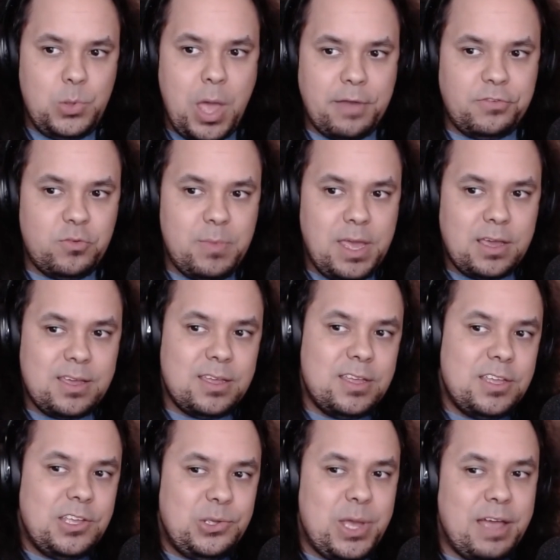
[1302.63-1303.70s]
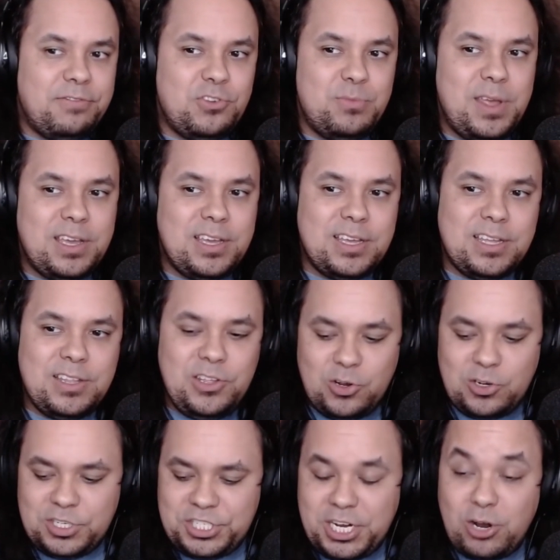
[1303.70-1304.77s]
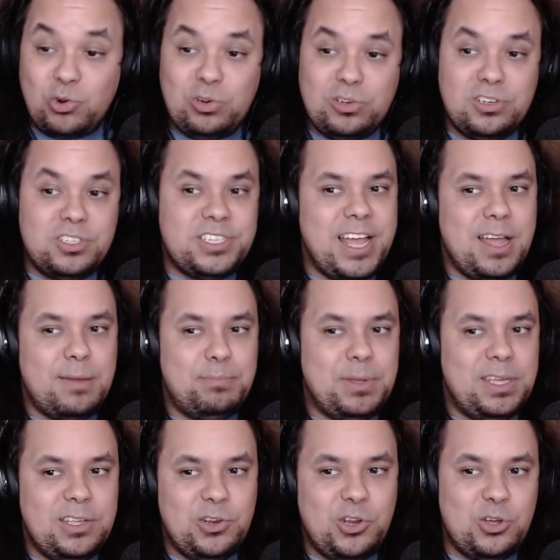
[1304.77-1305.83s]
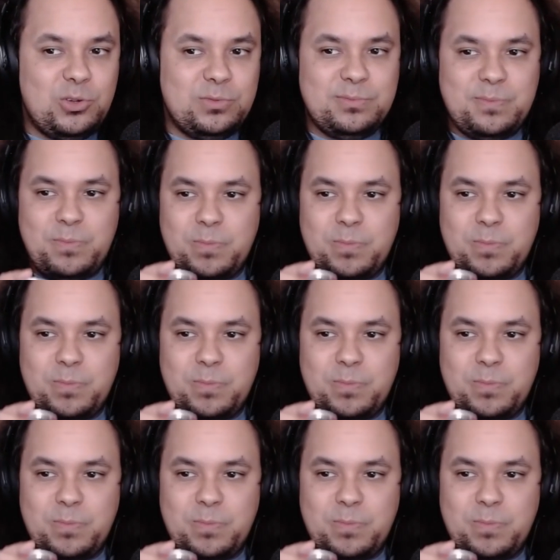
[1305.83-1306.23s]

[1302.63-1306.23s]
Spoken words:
You have to make your shareholders happy, you know?